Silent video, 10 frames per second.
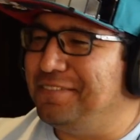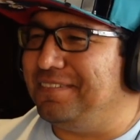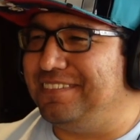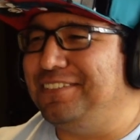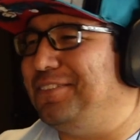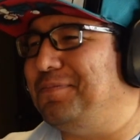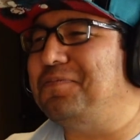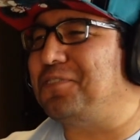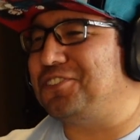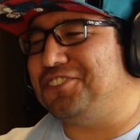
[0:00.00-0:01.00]
Dude,
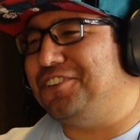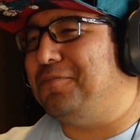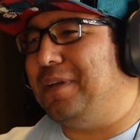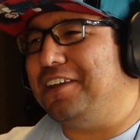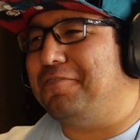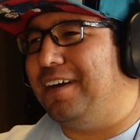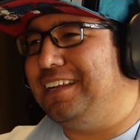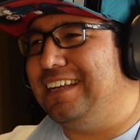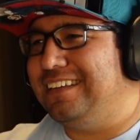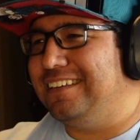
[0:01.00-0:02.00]
for sure, Betty
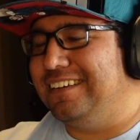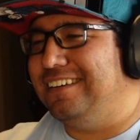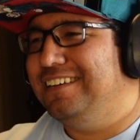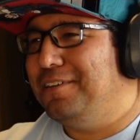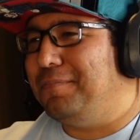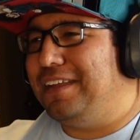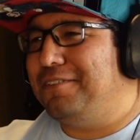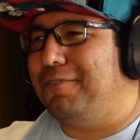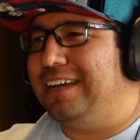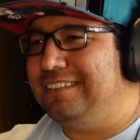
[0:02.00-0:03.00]
White
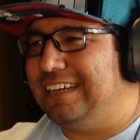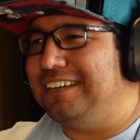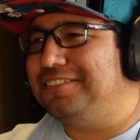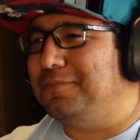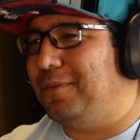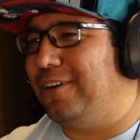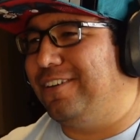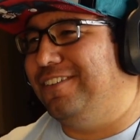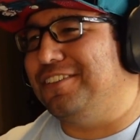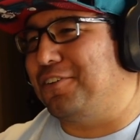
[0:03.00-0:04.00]
dies
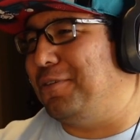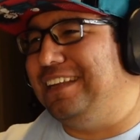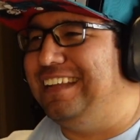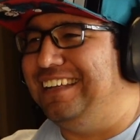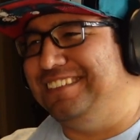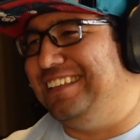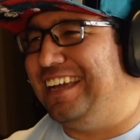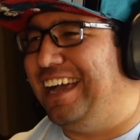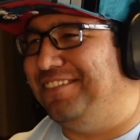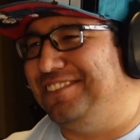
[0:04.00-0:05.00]
tomorrow. The Queen dies the day
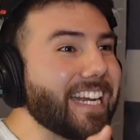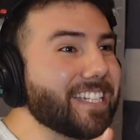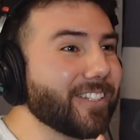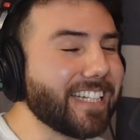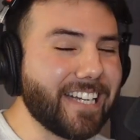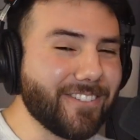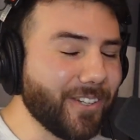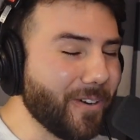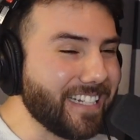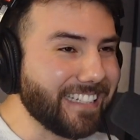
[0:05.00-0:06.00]
after. so here's the
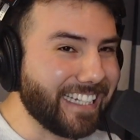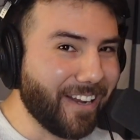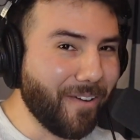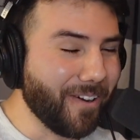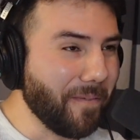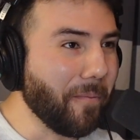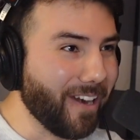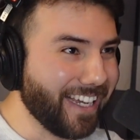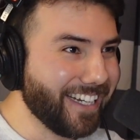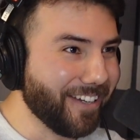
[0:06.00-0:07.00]
reason I didn't want to
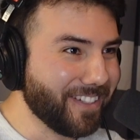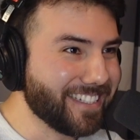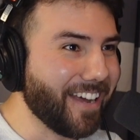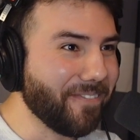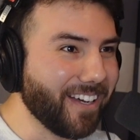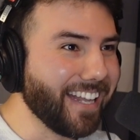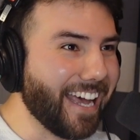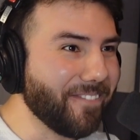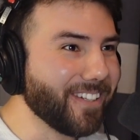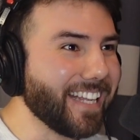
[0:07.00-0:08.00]
bring it up, because I
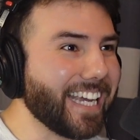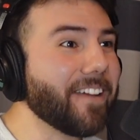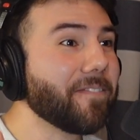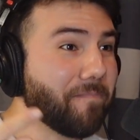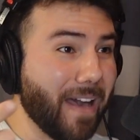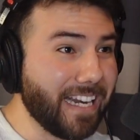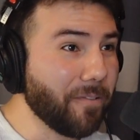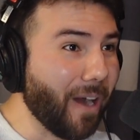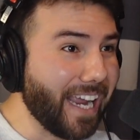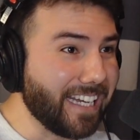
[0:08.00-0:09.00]
feel like if Betty
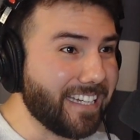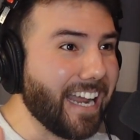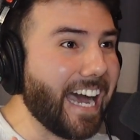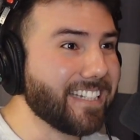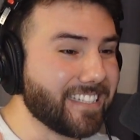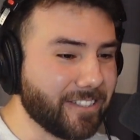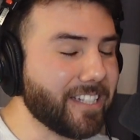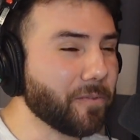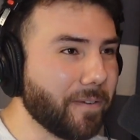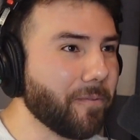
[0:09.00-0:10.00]
White dies as soon
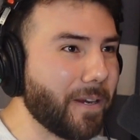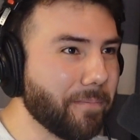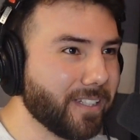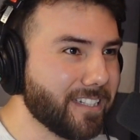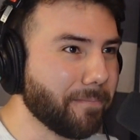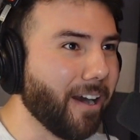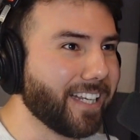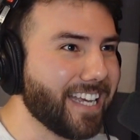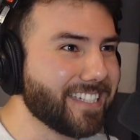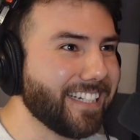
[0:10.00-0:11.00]
as we put this
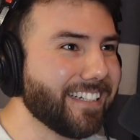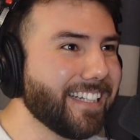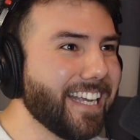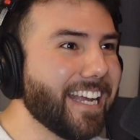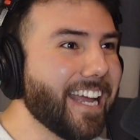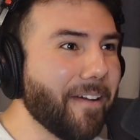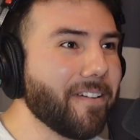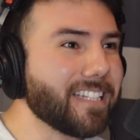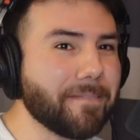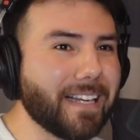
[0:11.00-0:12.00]
podcast out,
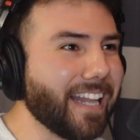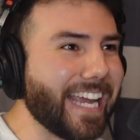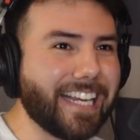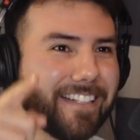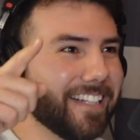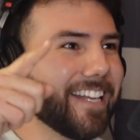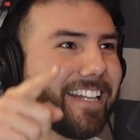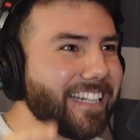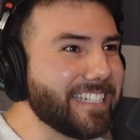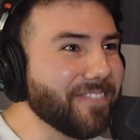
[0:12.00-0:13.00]
everybody's gonna be like,
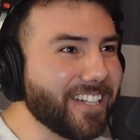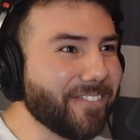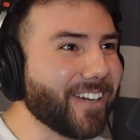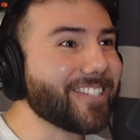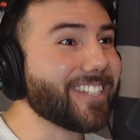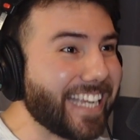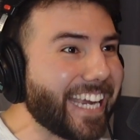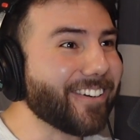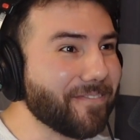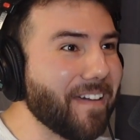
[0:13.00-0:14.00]
these motherfuckers
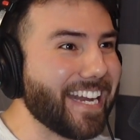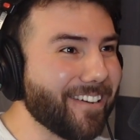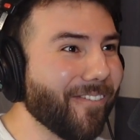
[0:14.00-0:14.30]
killed Betty